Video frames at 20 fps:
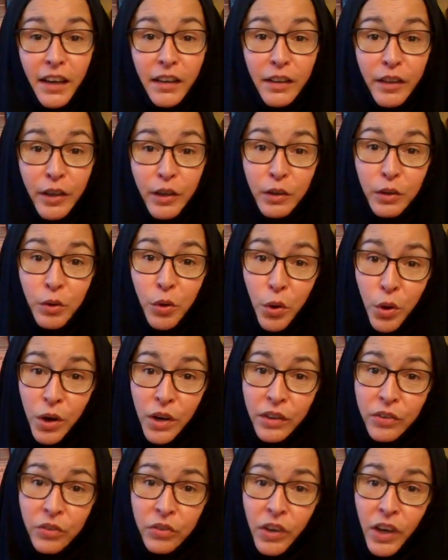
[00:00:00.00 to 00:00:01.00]
a little
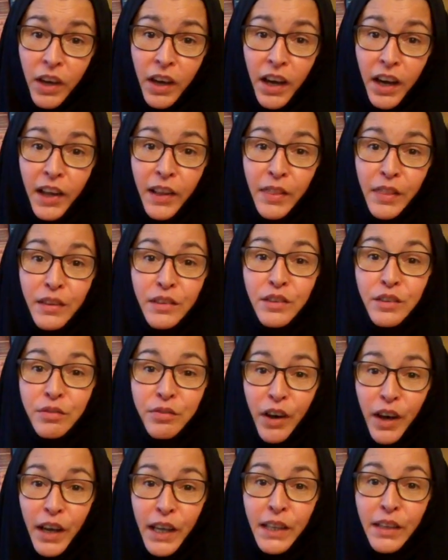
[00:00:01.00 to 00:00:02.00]
course on the
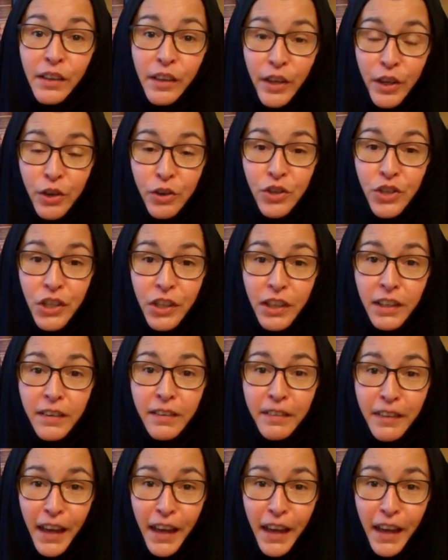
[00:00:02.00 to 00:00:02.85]
Divine Liturgy.